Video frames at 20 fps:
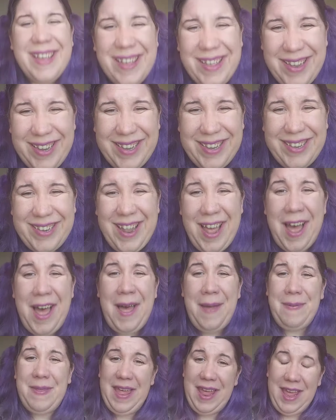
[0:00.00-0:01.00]
Good
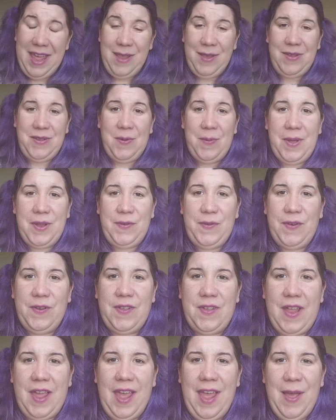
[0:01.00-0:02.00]
job. Thank you so much for
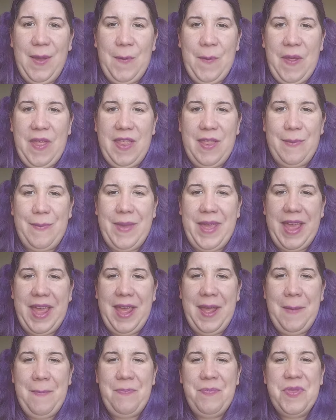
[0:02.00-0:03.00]
singing with
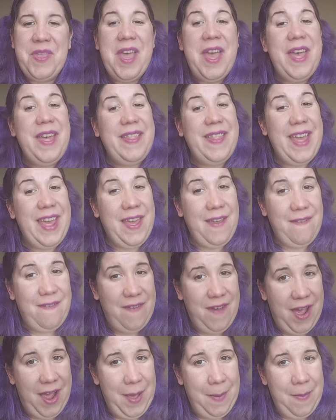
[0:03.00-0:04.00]
me. Thank you
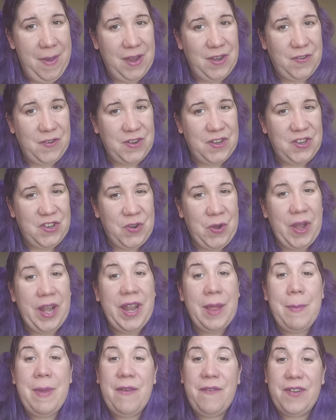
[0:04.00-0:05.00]
very much for
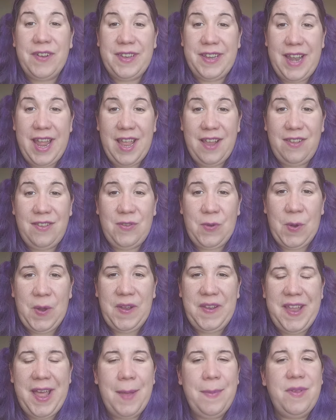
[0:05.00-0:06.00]
joining me for today's
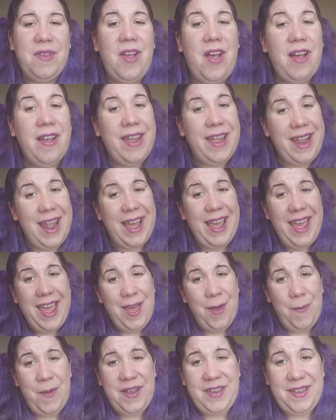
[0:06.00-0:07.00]
storytime song, and I
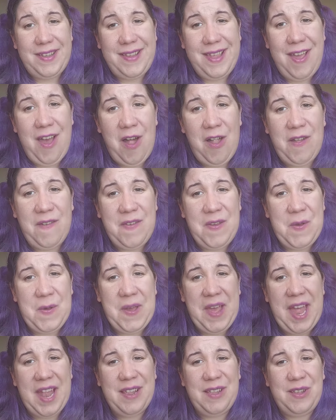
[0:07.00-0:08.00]
can't wait to see all of you
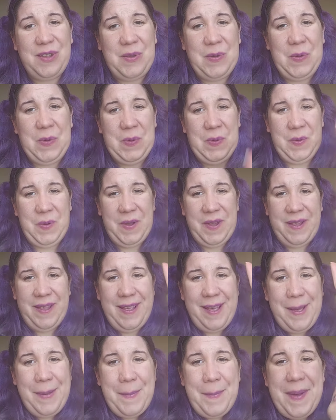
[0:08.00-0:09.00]
again soon.
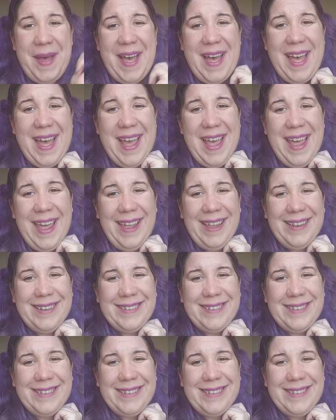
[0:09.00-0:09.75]
Bye!